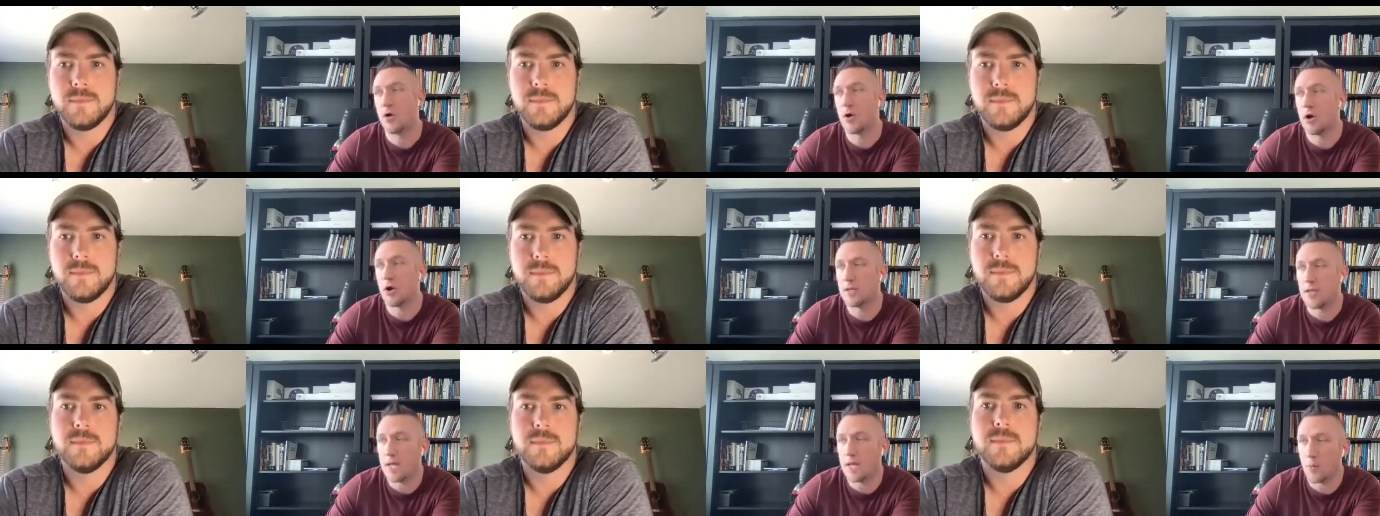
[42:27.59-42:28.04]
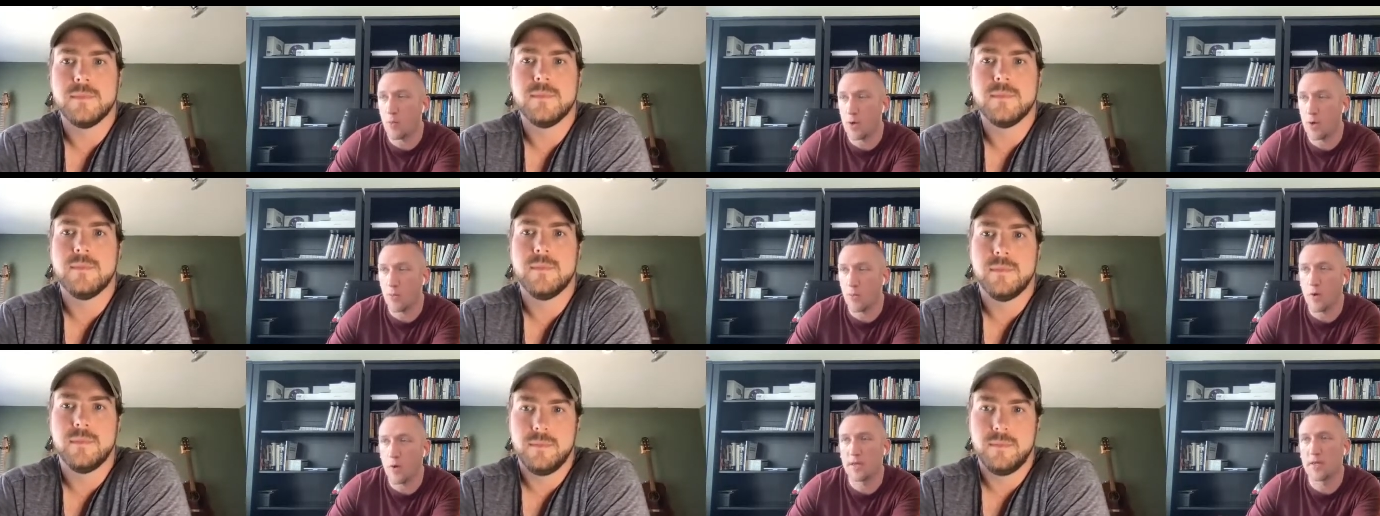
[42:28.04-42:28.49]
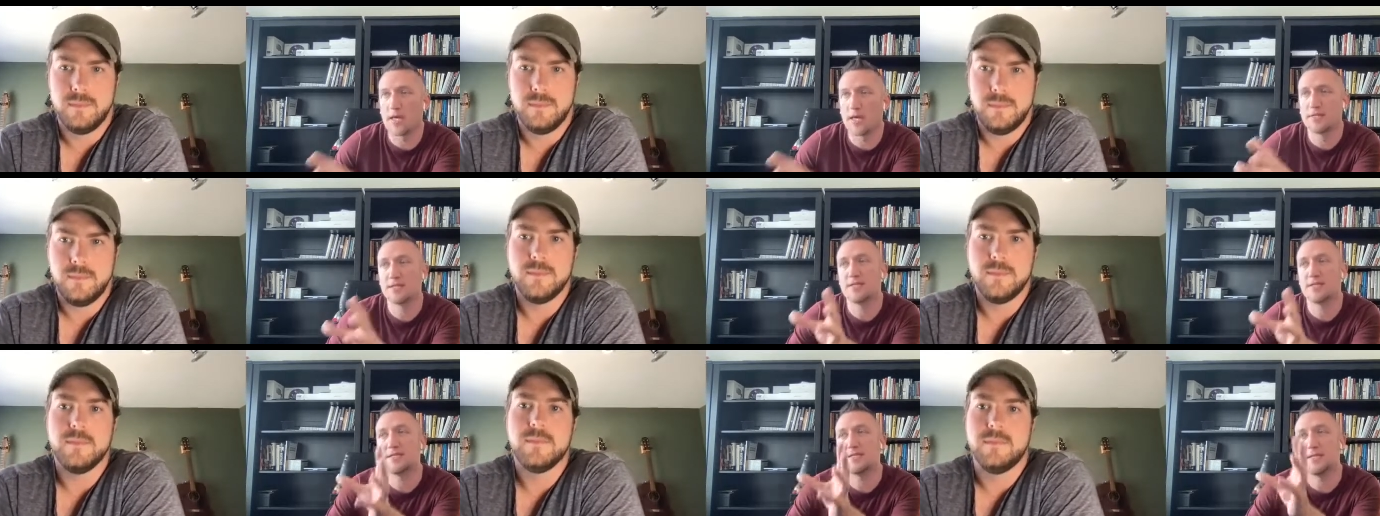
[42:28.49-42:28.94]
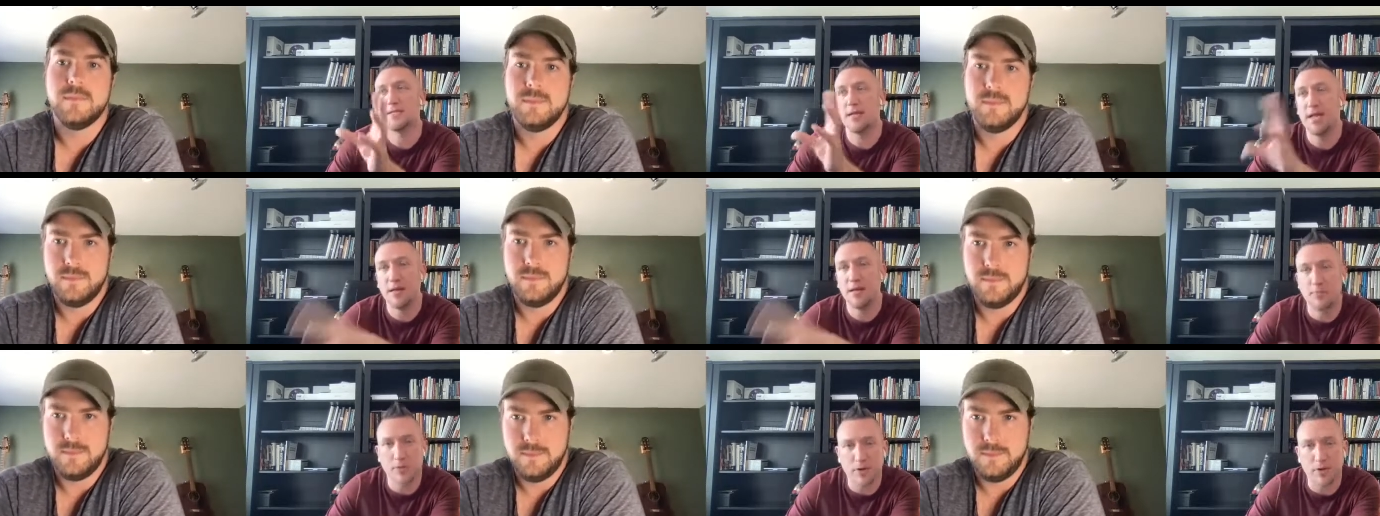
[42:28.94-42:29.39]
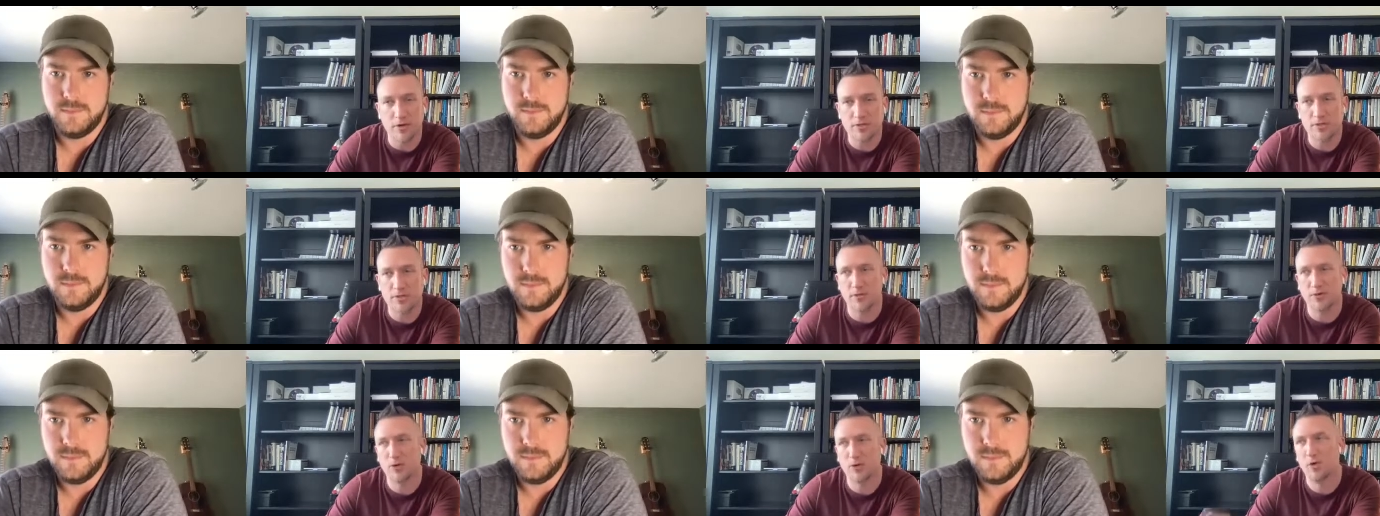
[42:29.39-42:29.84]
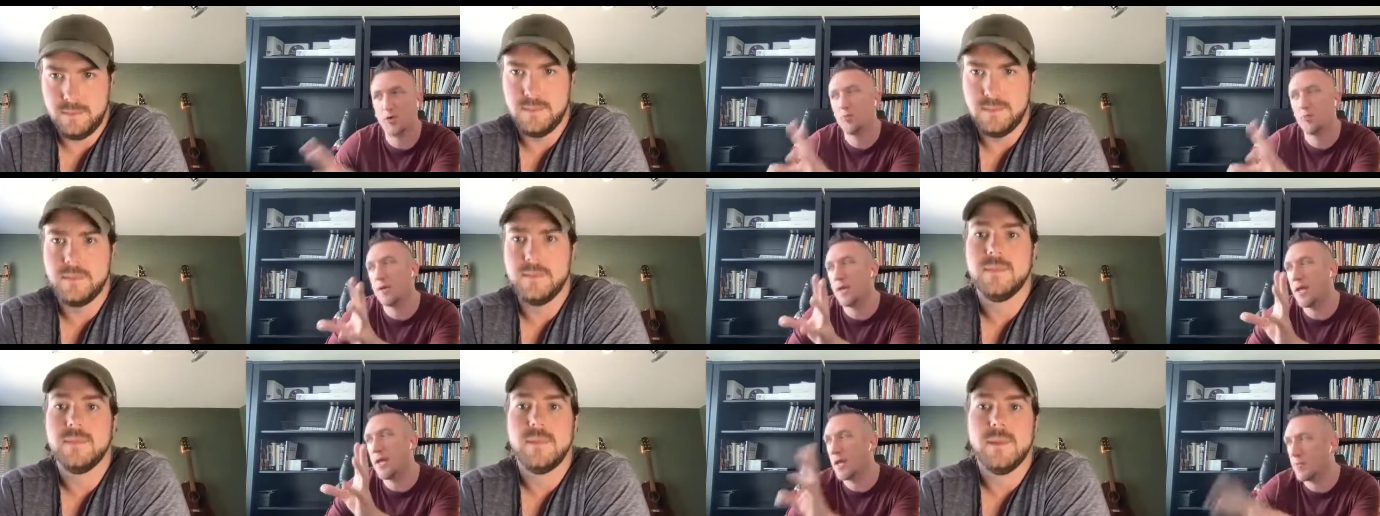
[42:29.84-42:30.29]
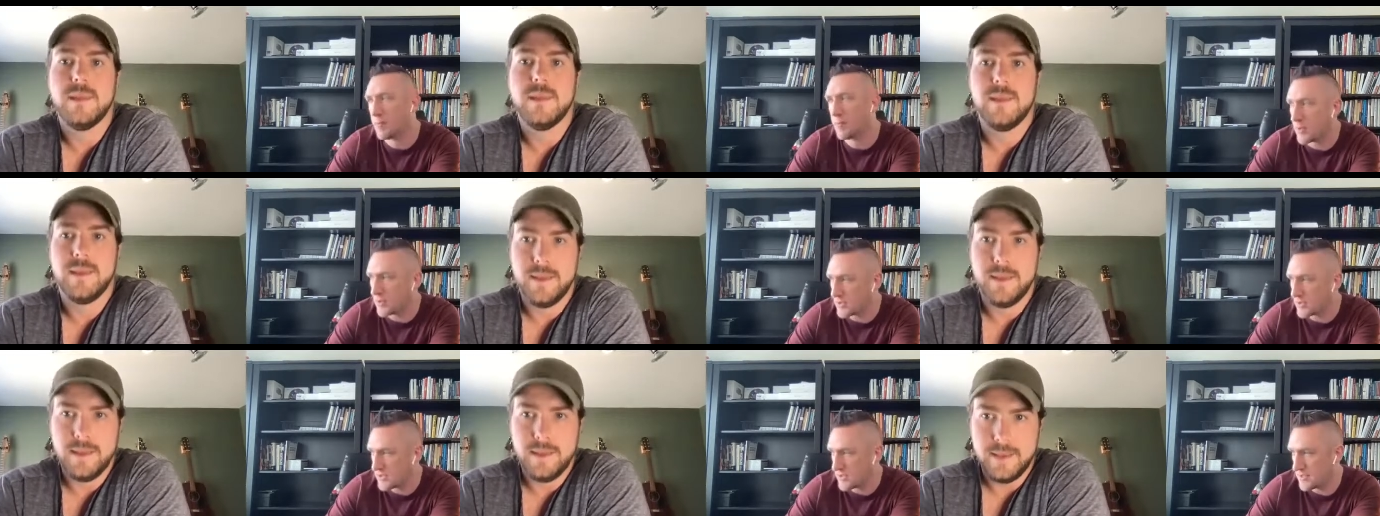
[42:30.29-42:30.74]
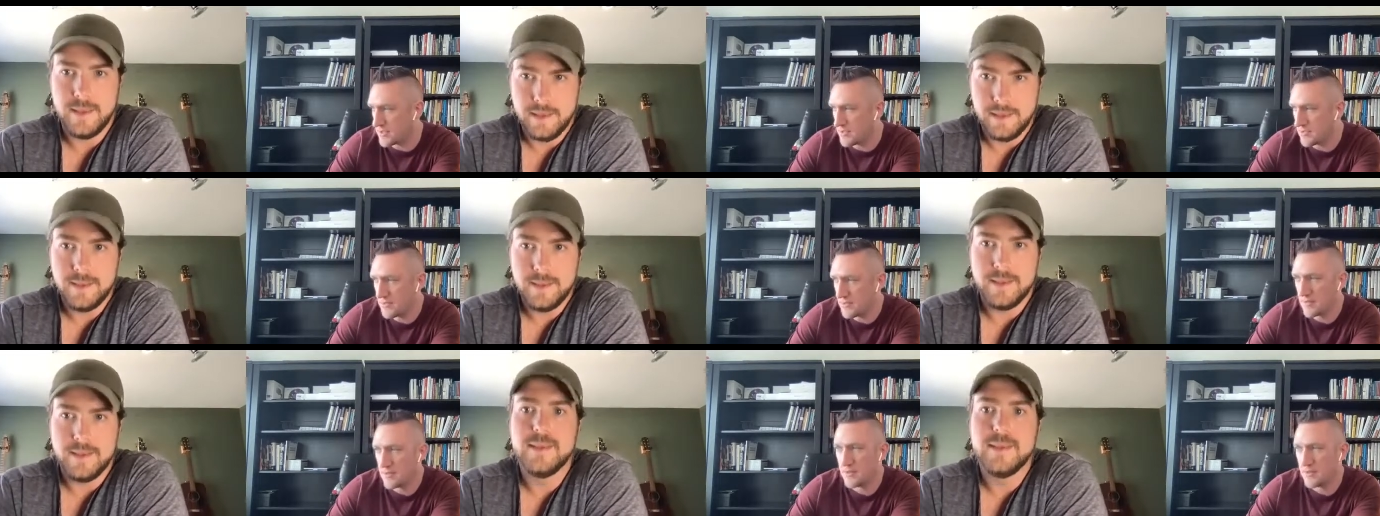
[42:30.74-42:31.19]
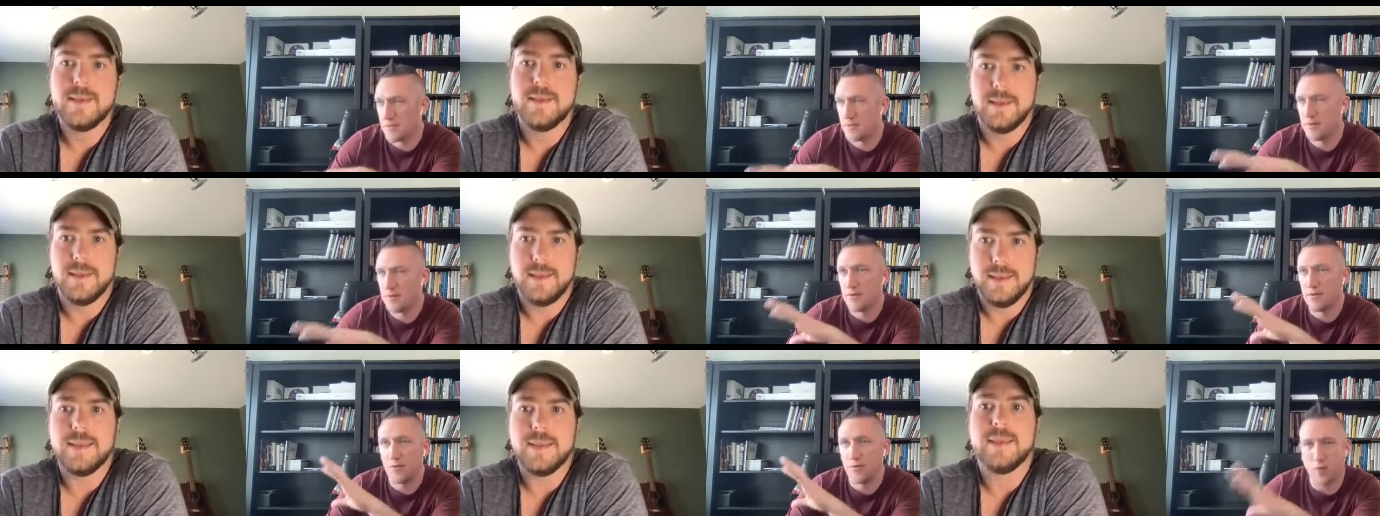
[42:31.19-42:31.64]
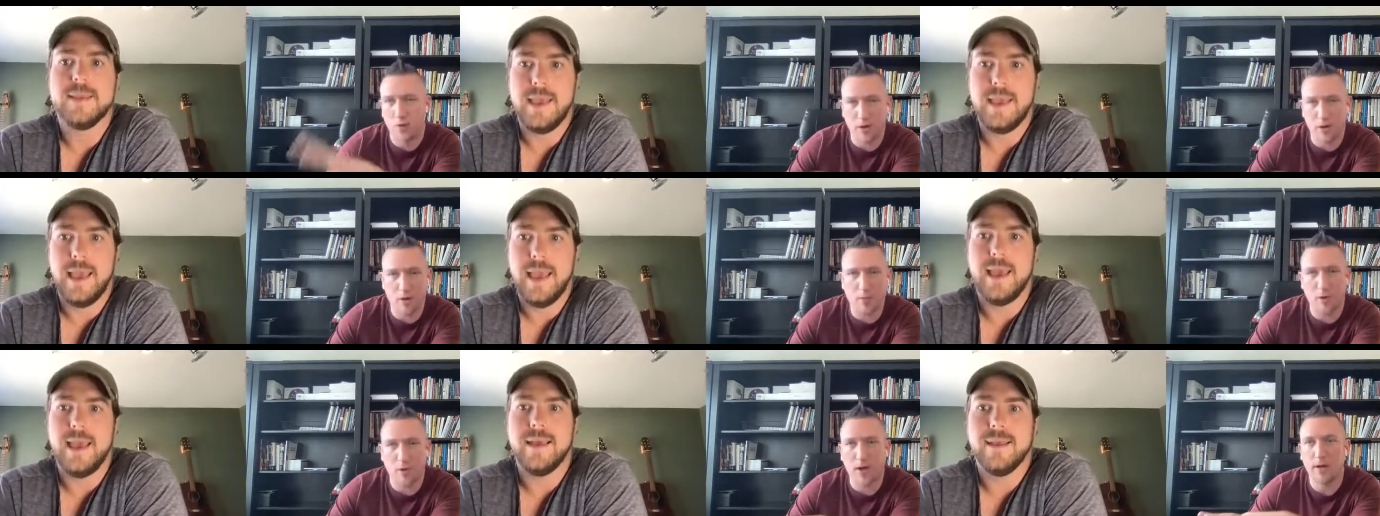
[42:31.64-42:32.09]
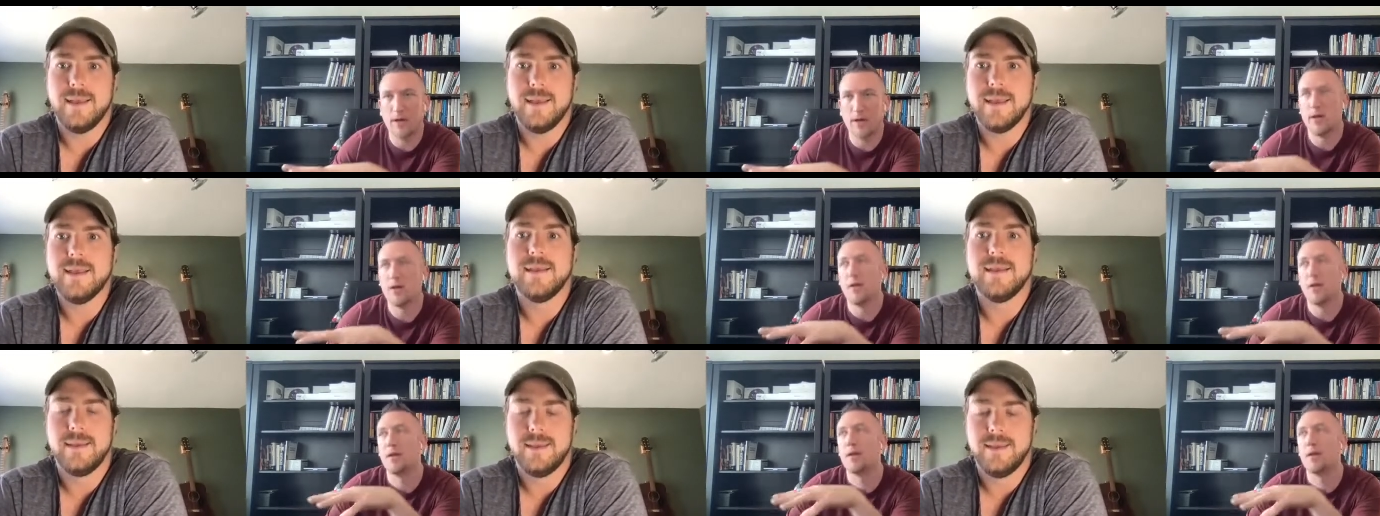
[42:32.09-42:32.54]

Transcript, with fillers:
Speaker 1: online one on one lessons, in person group, in person one on uh, one,